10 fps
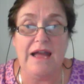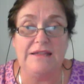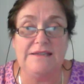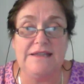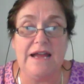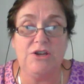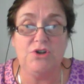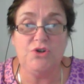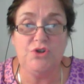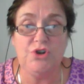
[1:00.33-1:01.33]
and start
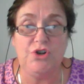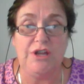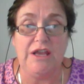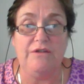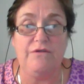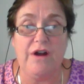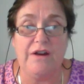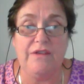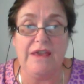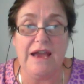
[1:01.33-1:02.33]
your journey in
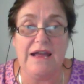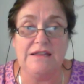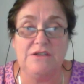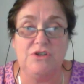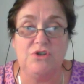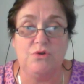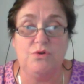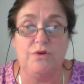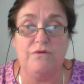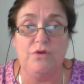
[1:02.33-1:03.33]
finding the answers to
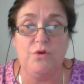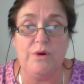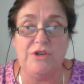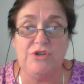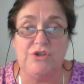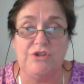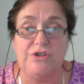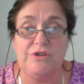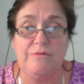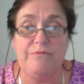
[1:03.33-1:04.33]
all of your
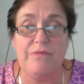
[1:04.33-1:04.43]
questions.